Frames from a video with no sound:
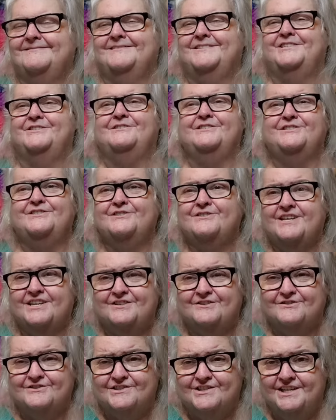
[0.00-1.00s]
You can do that
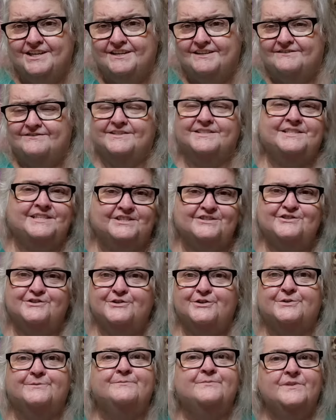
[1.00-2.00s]
yourself, and that's
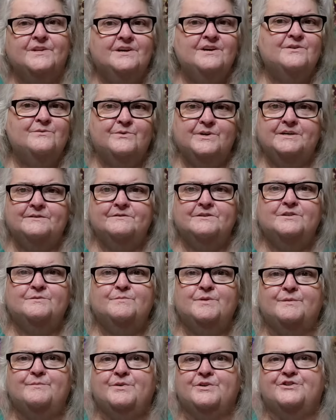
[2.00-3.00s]
true. We have a little
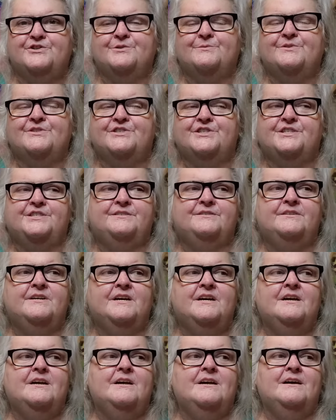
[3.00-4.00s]
blood pressure machine.
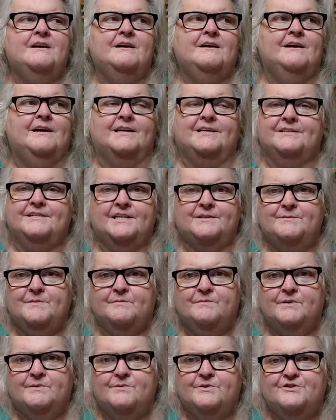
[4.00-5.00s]
I could take my
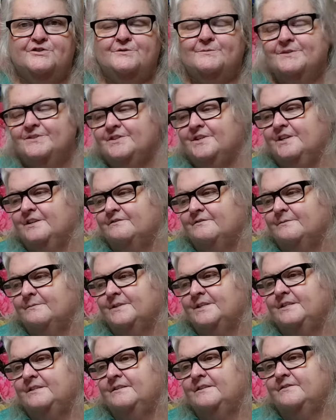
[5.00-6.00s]
blood pressure myself. I
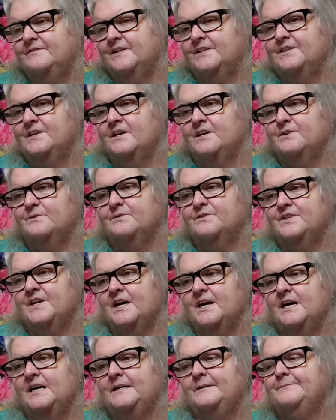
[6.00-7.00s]
mean, if I thought it was
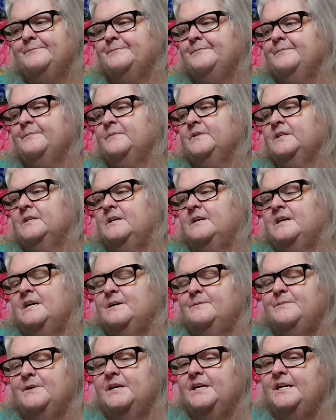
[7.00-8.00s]
high.
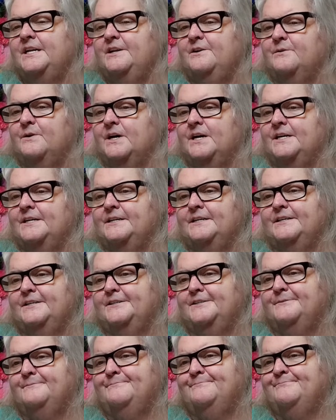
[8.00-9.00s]
But anyway,
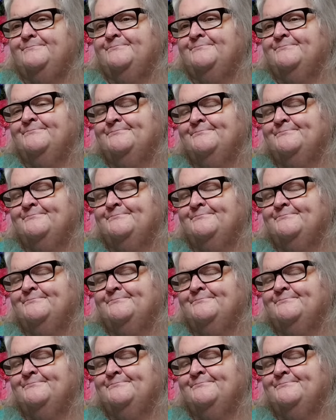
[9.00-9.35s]
um,